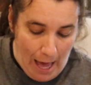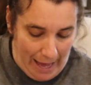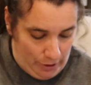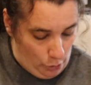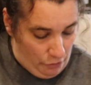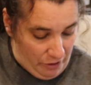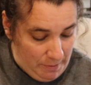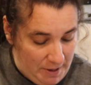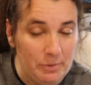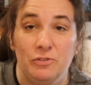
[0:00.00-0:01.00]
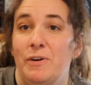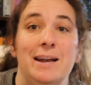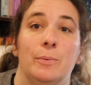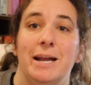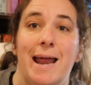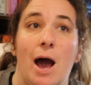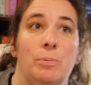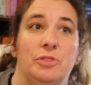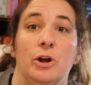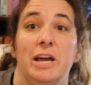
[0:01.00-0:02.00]
I don't know if I'm going to be able to find it right now,
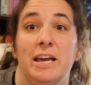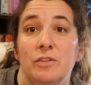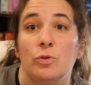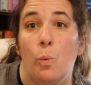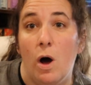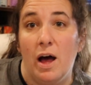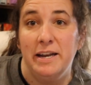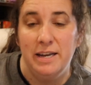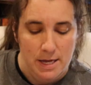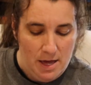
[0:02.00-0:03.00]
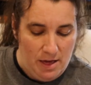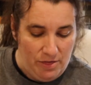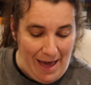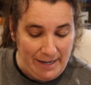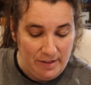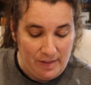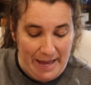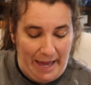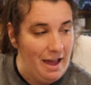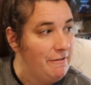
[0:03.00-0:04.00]
but there is one that is
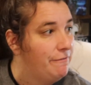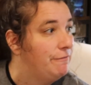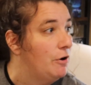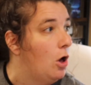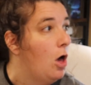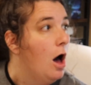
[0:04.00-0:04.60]
like a full...